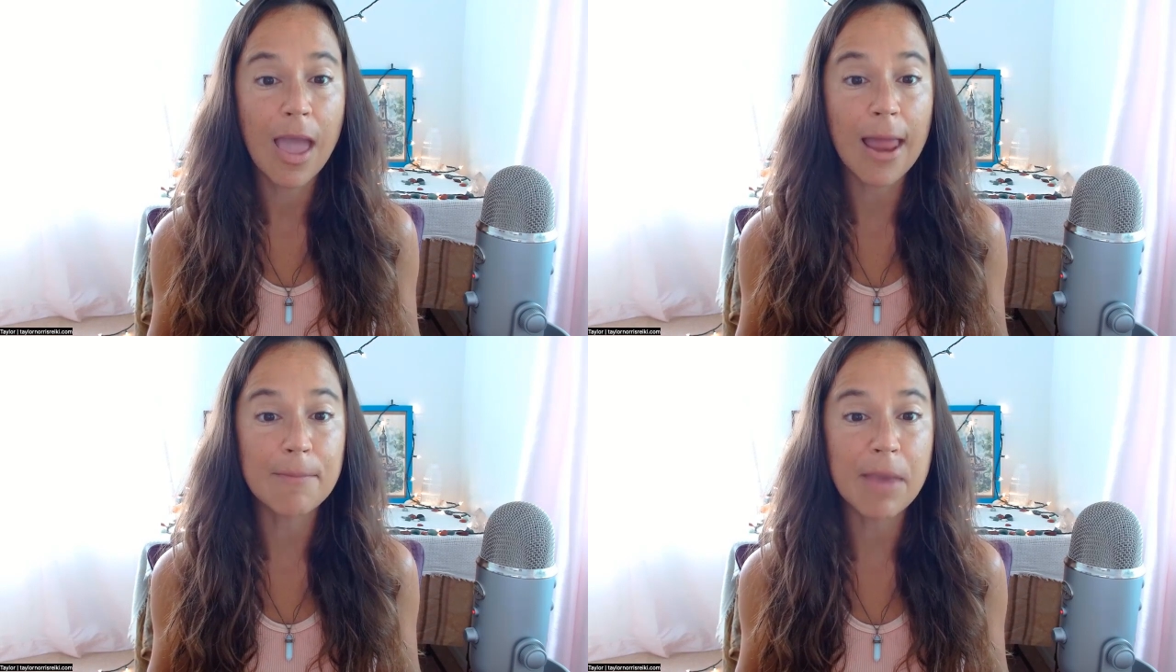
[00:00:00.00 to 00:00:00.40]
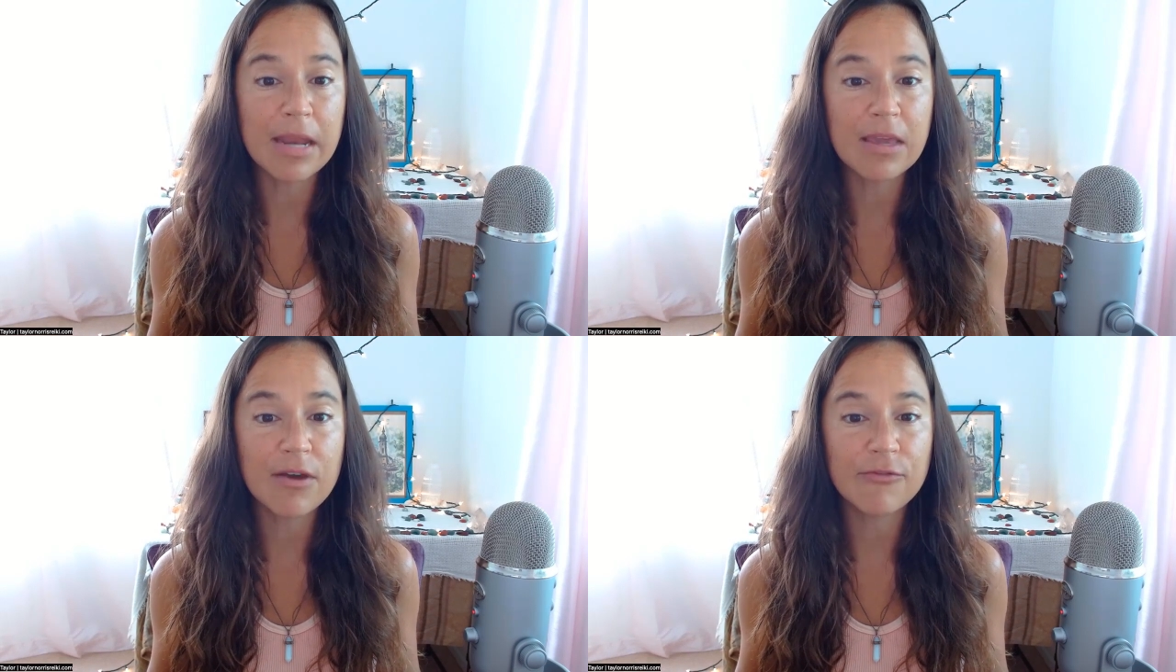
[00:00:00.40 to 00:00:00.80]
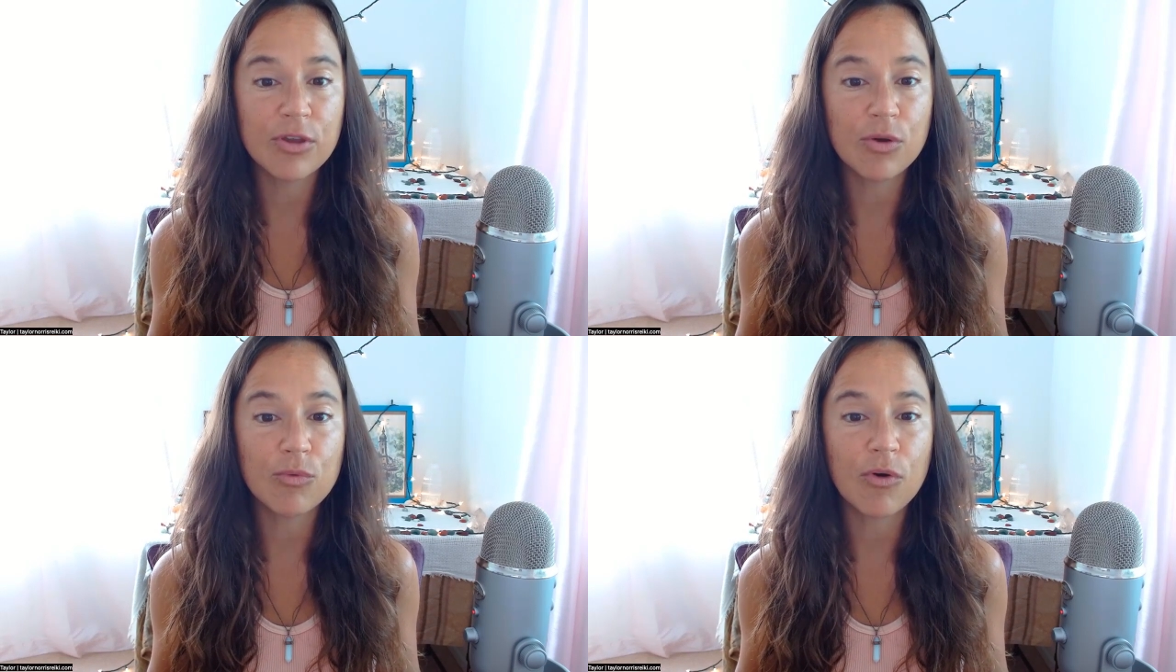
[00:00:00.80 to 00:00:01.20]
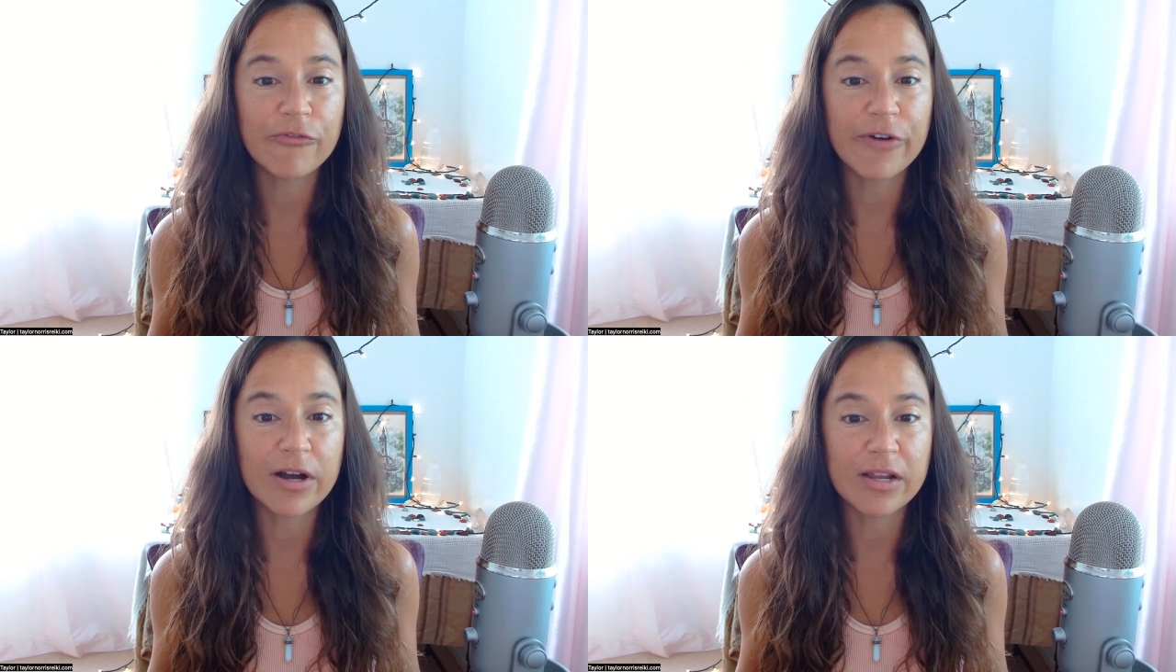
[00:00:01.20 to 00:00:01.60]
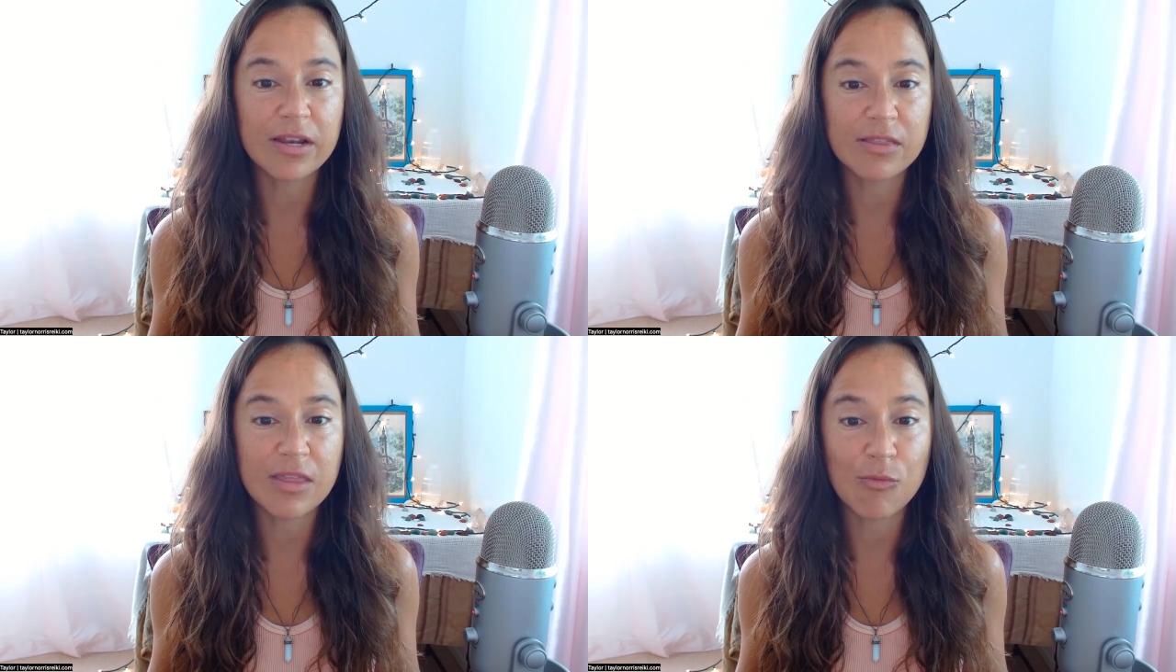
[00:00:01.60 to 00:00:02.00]
And many of you will
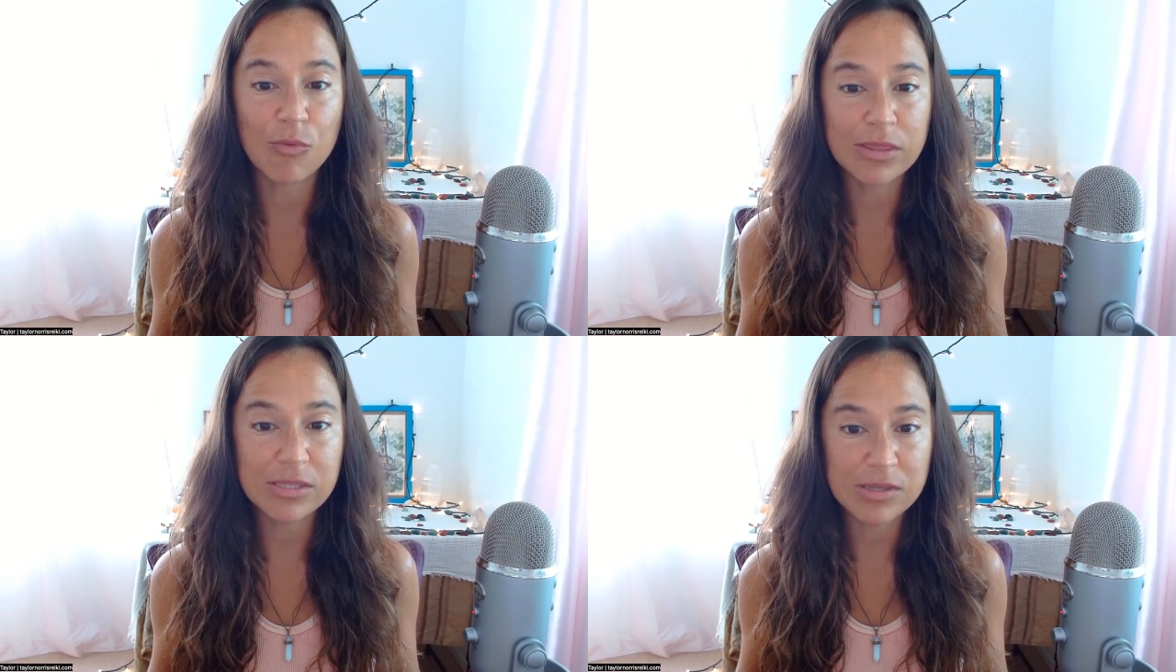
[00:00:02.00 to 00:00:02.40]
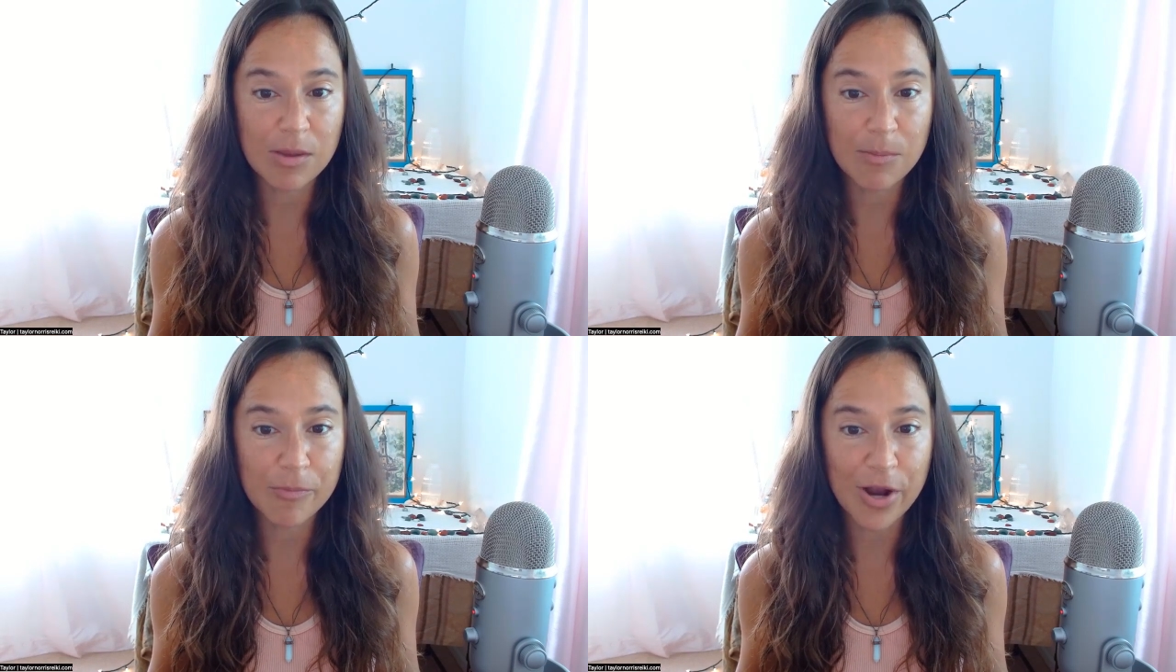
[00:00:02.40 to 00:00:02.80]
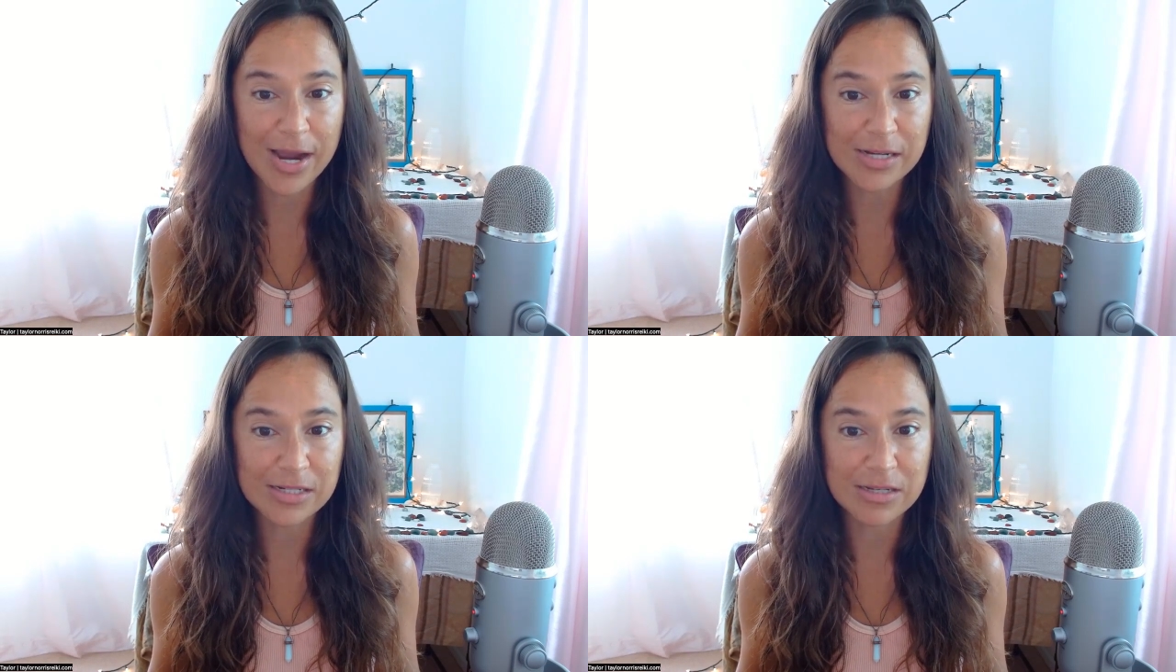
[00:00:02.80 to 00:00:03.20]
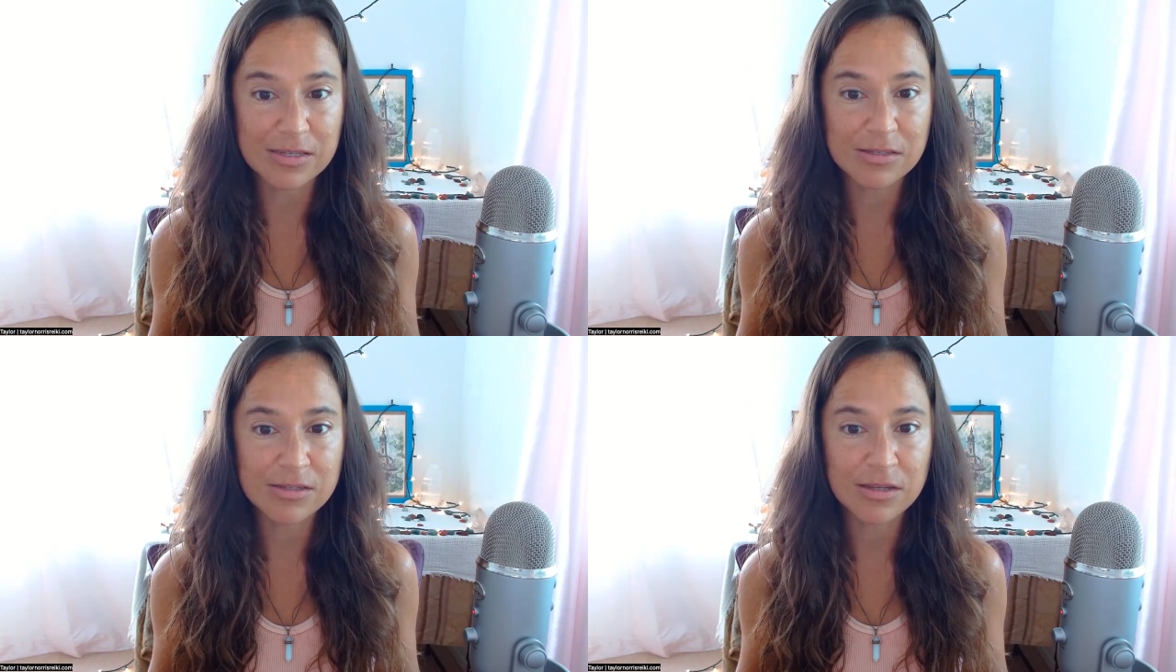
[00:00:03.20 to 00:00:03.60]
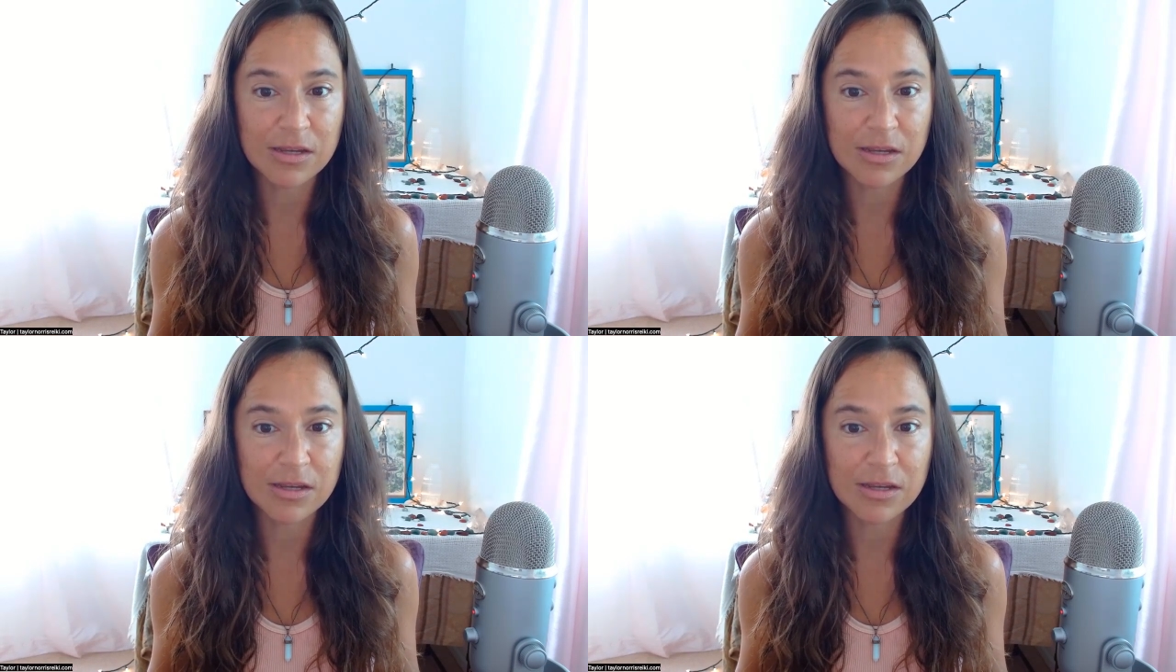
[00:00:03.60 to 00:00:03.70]
find that with some practice